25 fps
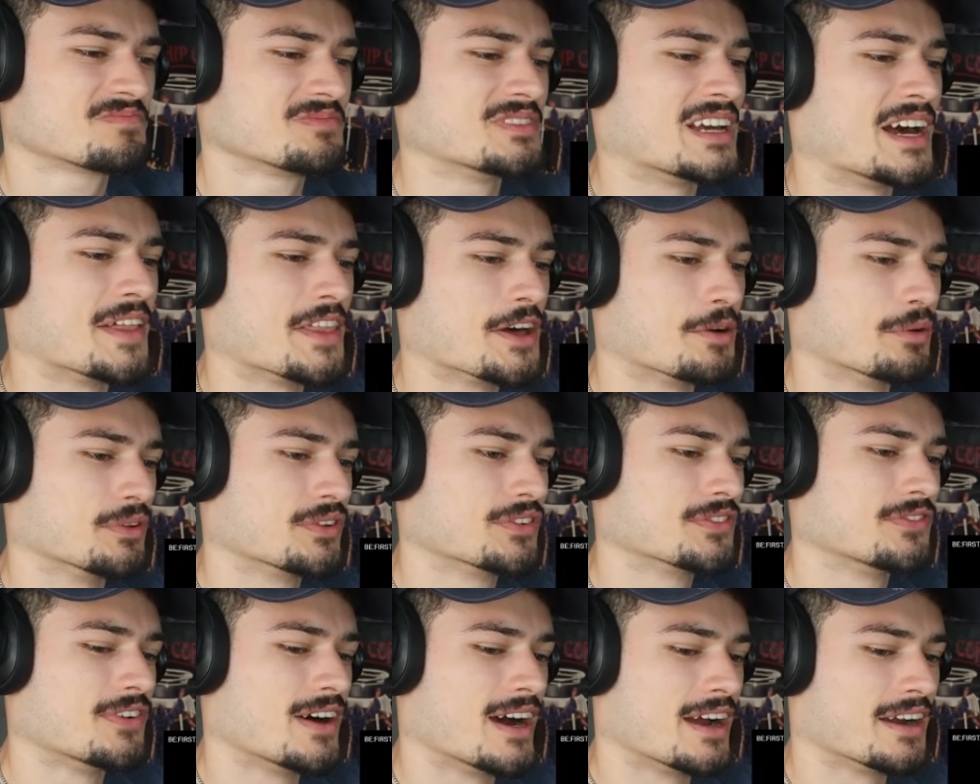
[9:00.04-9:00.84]
Yeah, that
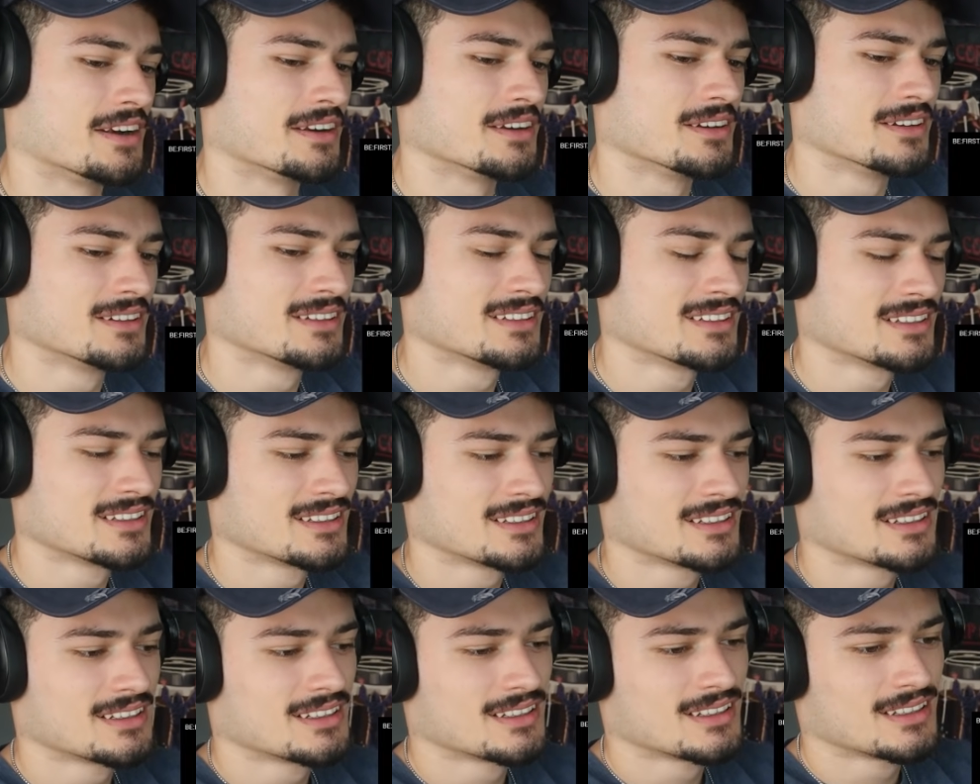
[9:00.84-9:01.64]
was fire.
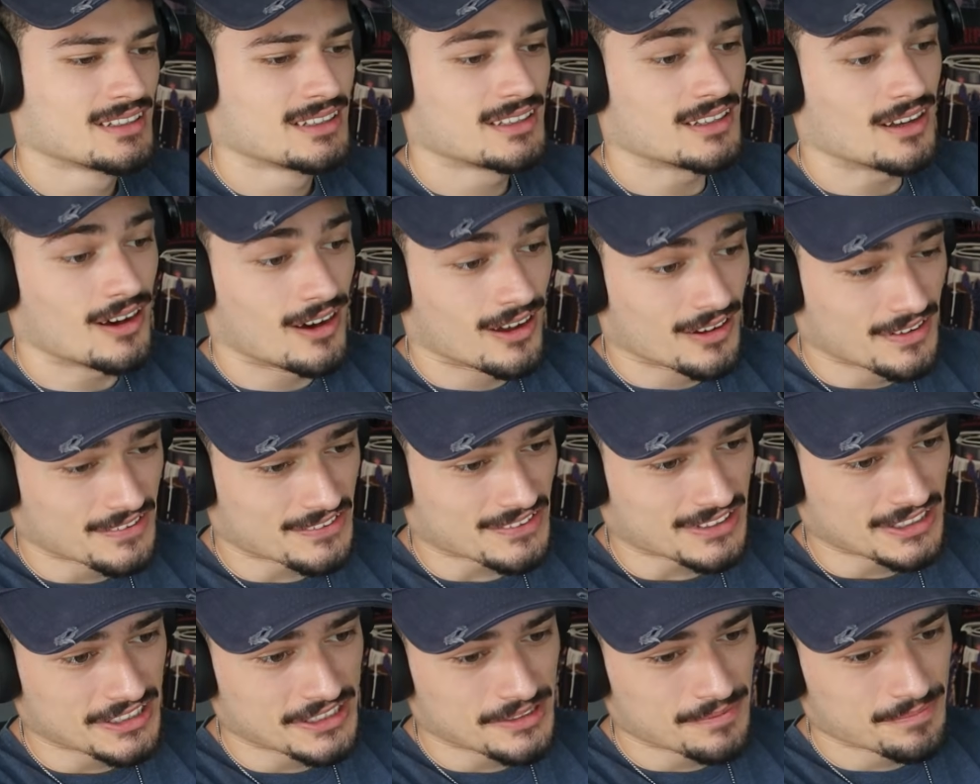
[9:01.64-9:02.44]

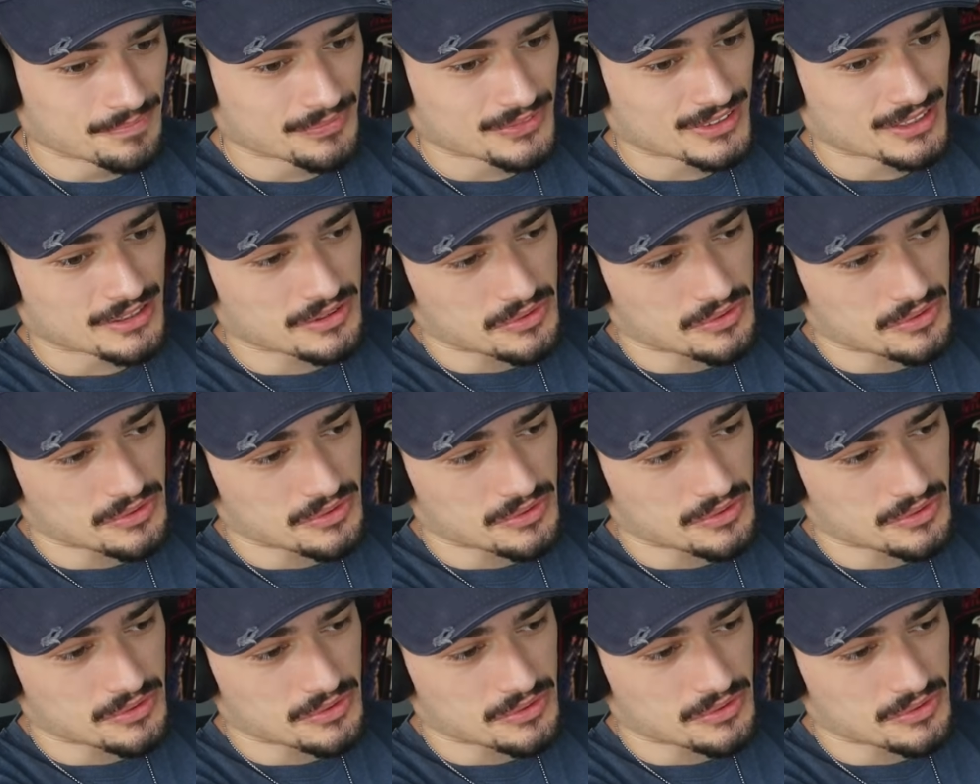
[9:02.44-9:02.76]
Honestly,